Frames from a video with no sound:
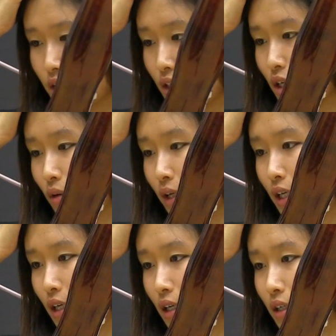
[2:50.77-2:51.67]
to note
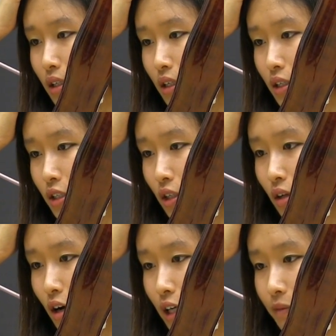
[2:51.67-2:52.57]
here, there's a
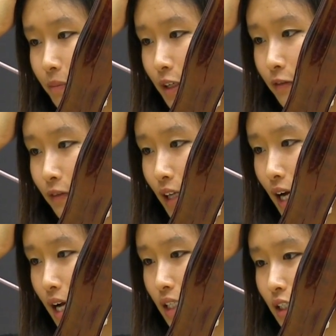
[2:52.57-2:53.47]
lot of B
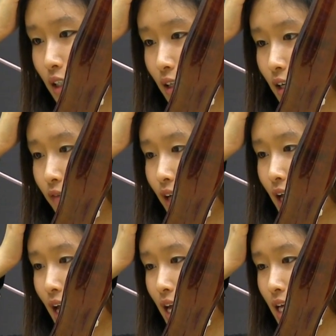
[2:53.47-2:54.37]
flats and a lot of
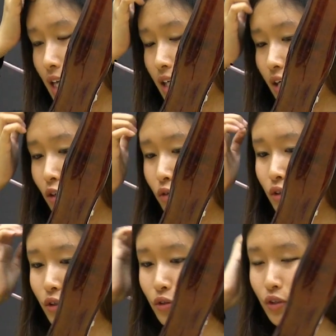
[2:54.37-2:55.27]
A's, and those
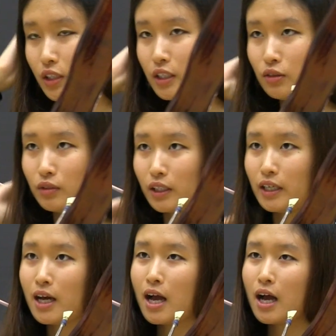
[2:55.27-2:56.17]
are usually the
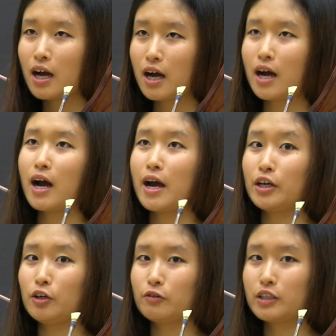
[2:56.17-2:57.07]
really
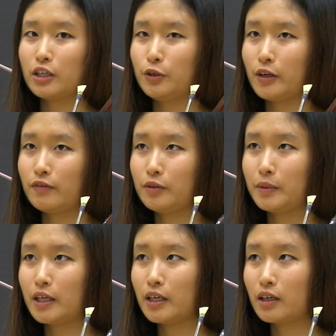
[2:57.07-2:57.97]
high notes that you have to
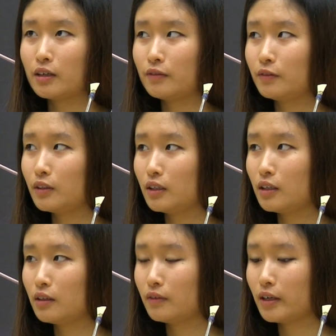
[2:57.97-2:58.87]
be careful
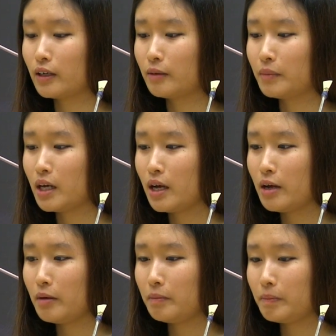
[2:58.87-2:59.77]
of.
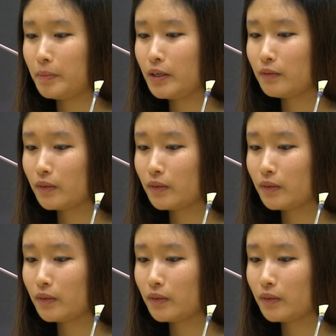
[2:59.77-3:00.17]
B